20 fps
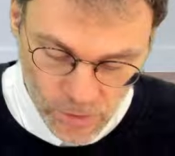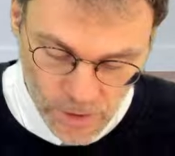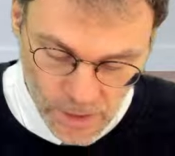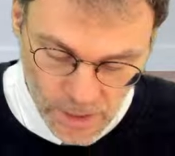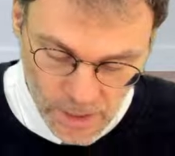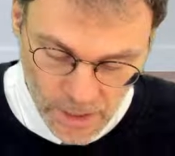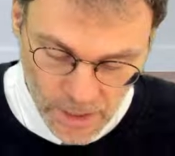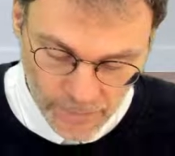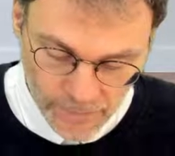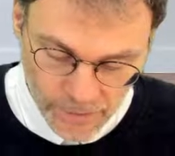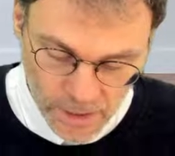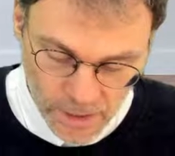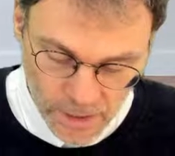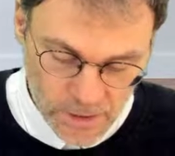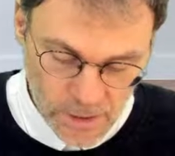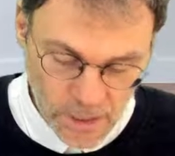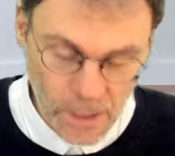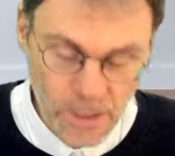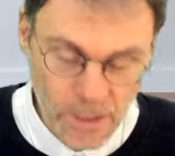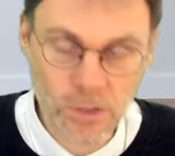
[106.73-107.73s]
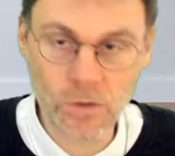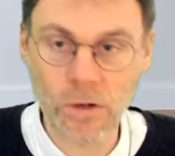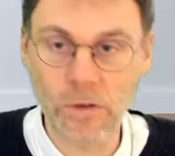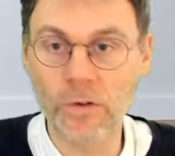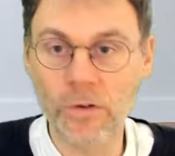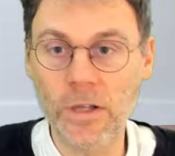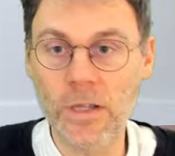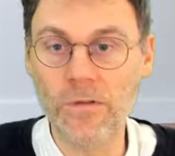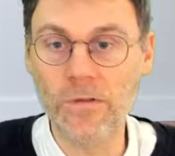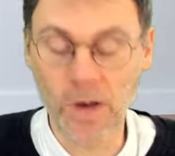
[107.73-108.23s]
the left-hand side. So if
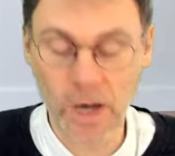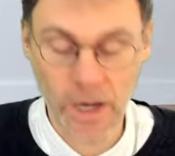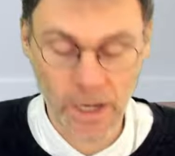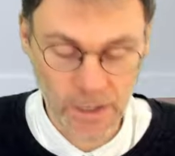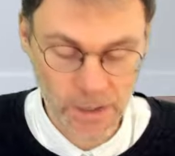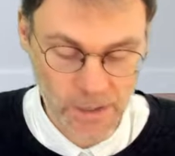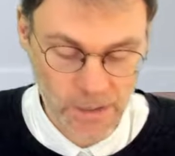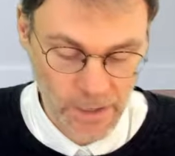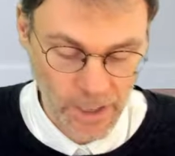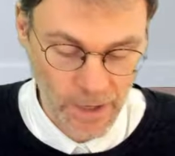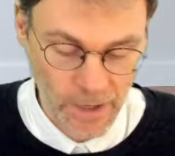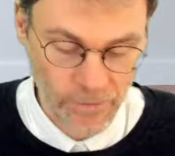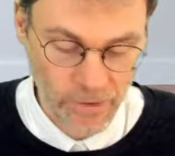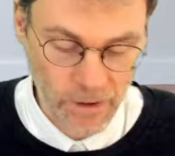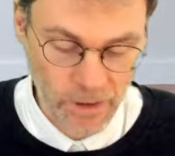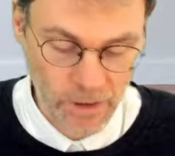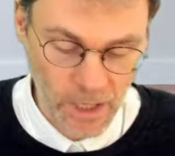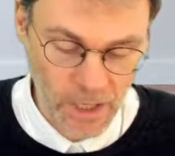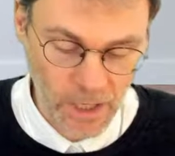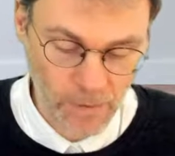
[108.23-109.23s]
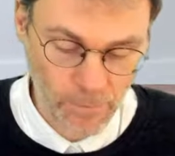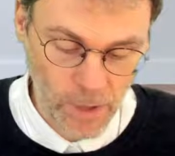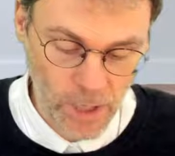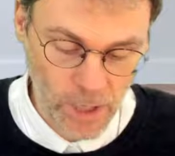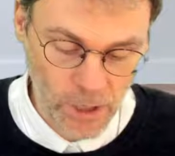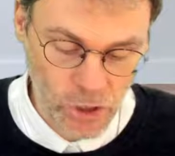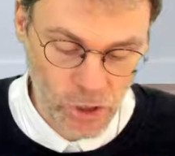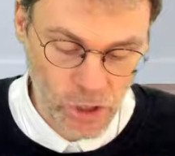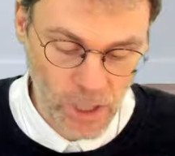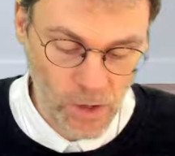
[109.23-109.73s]
we divide everything
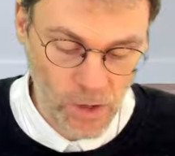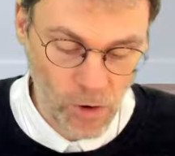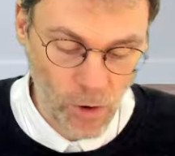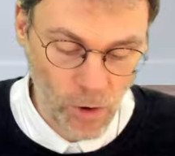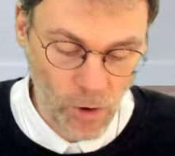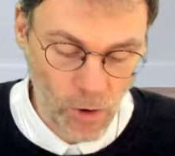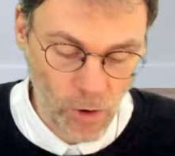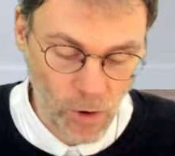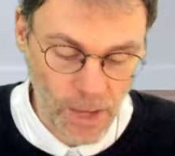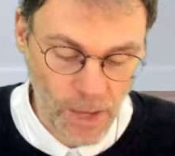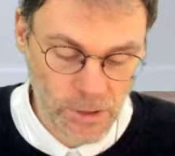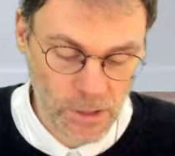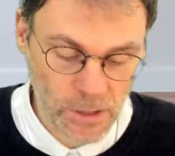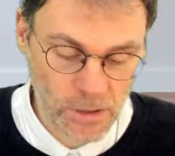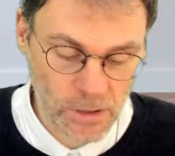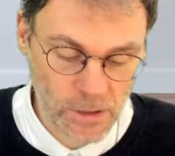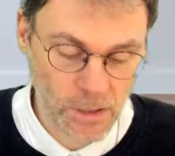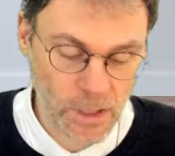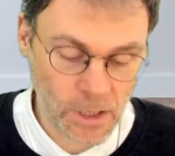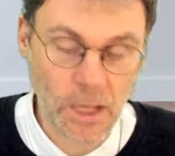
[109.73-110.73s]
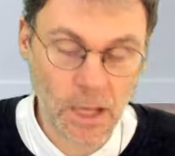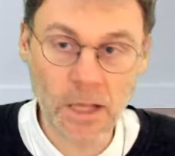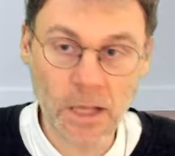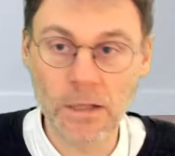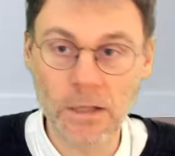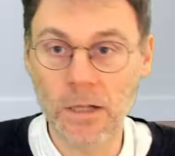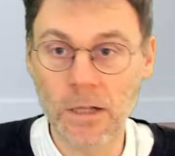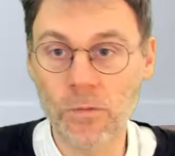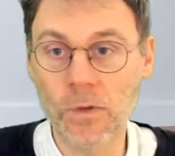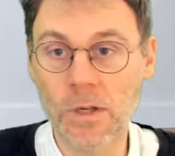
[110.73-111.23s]
by j omega epsilon,
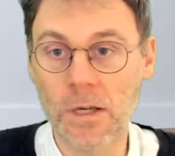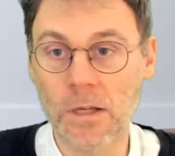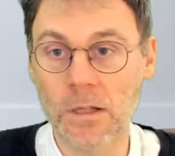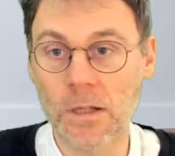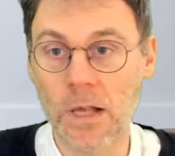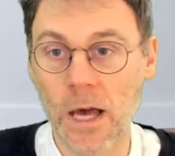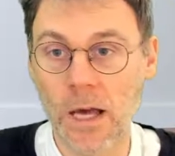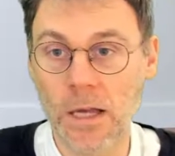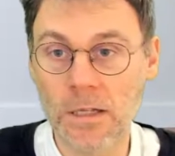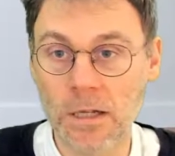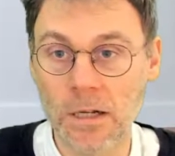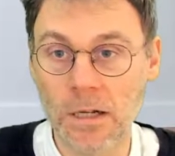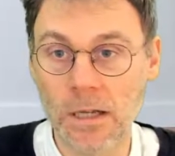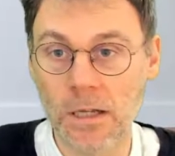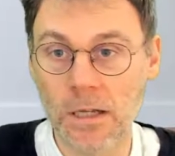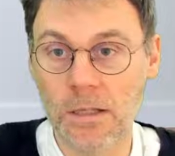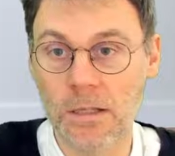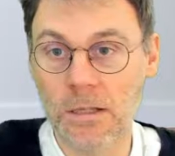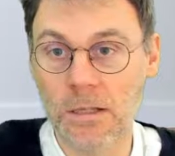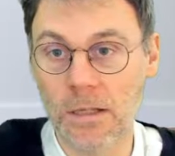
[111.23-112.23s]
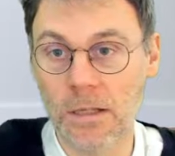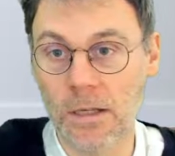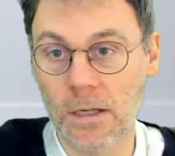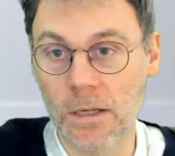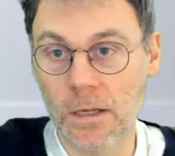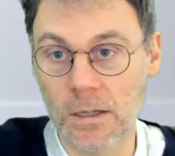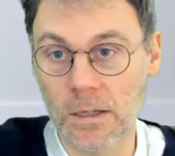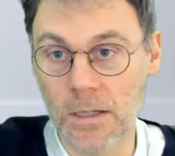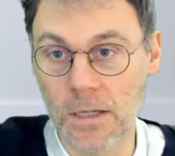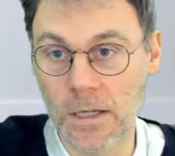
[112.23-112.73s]
then we can isolate
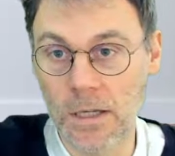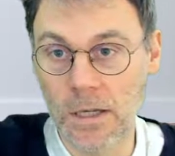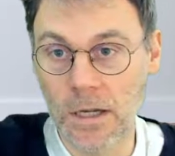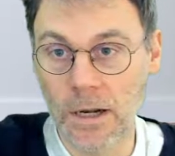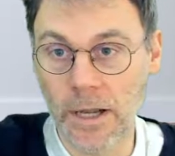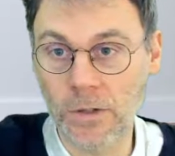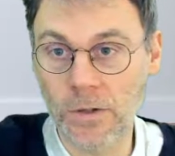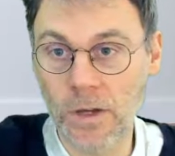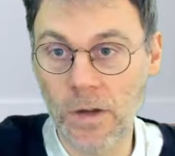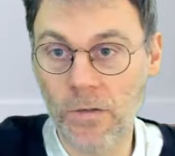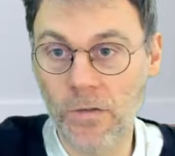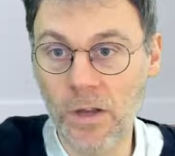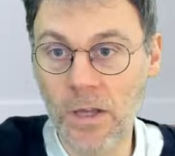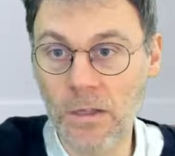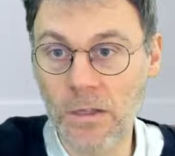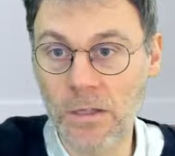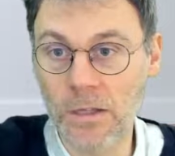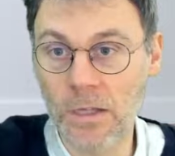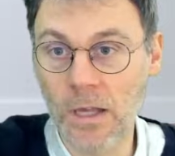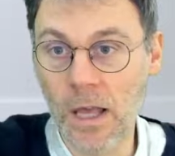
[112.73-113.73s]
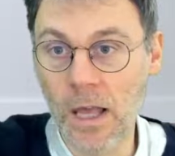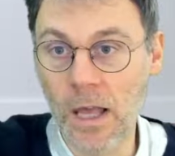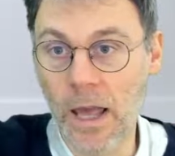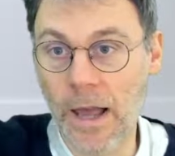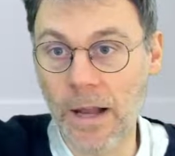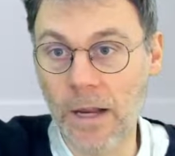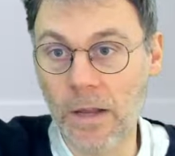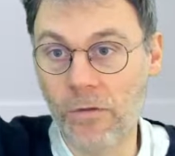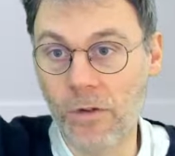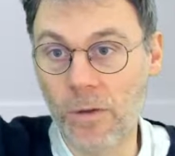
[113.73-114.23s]
the electric field.
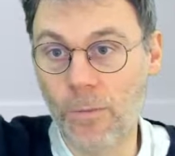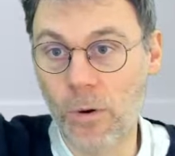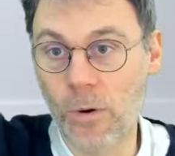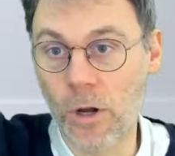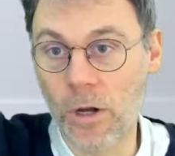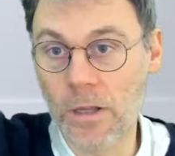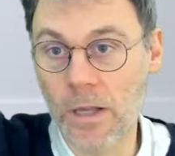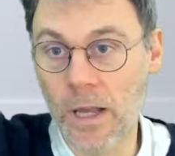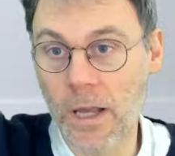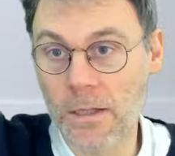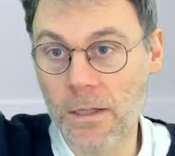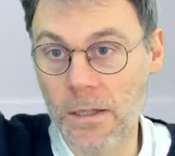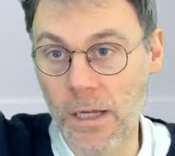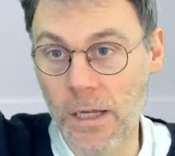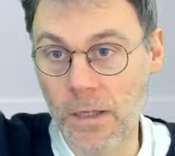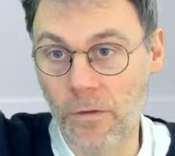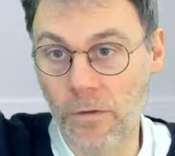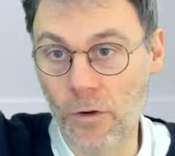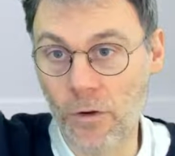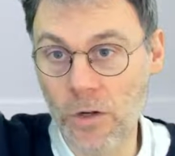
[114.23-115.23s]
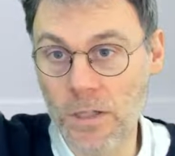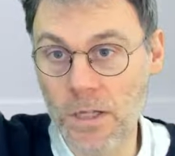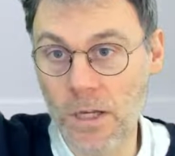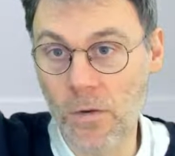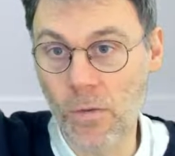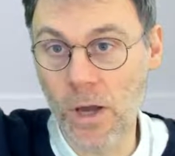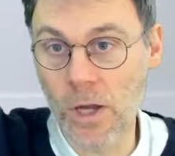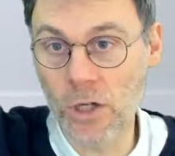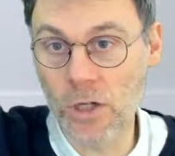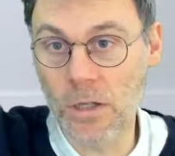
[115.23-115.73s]
And if we plug that in the first
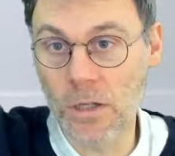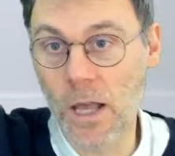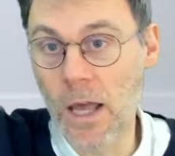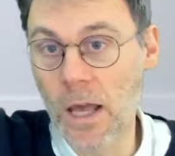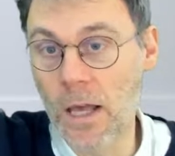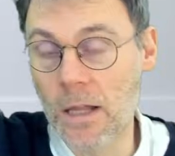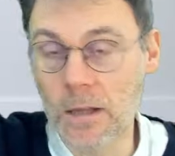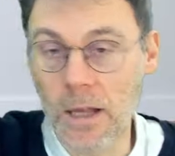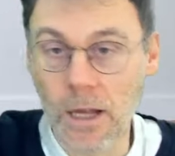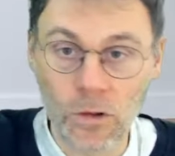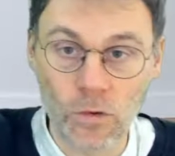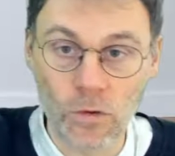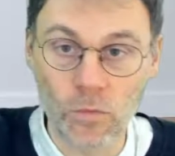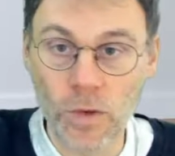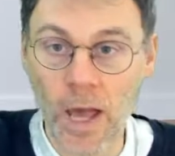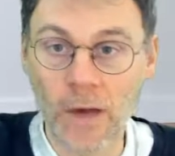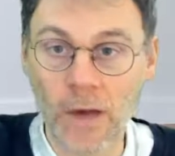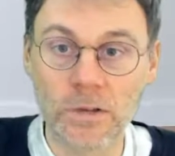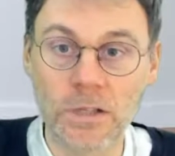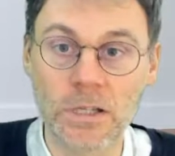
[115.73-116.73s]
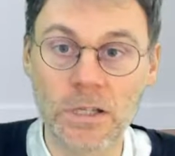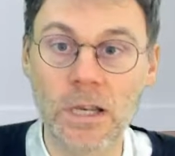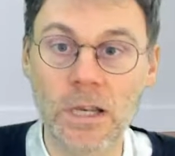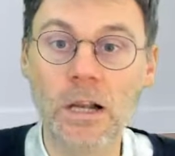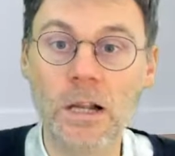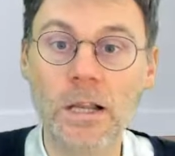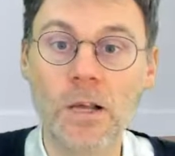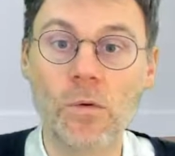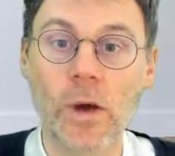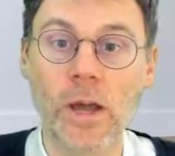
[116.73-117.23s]
equation, then we have a
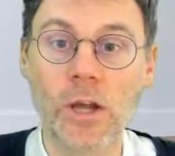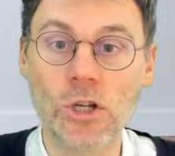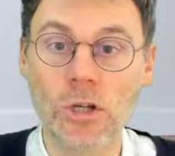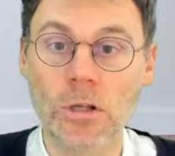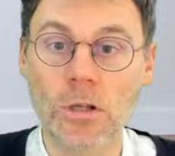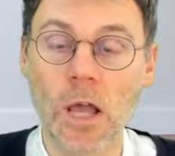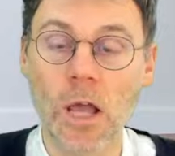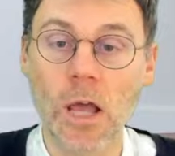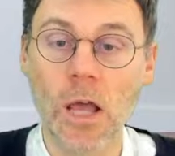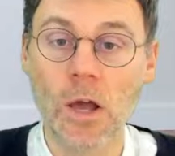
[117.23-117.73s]
single equation